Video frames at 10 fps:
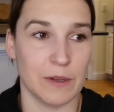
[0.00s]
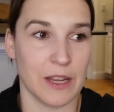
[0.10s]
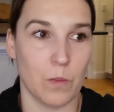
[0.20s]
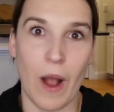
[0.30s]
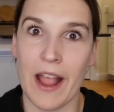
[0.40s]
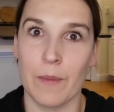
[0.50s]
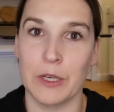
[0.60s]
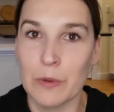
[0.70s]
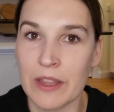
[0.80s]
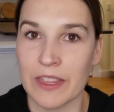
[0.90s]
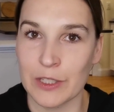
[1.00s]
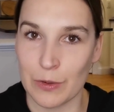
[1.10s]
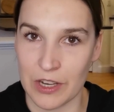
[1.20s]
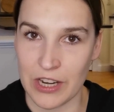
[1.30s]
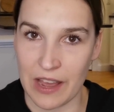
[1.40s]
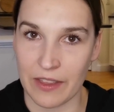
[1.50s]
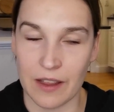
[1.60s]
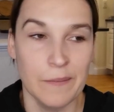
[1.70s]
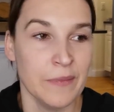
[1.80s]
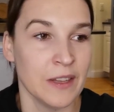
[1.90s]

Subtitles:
So I was like, why are we doing this to each other?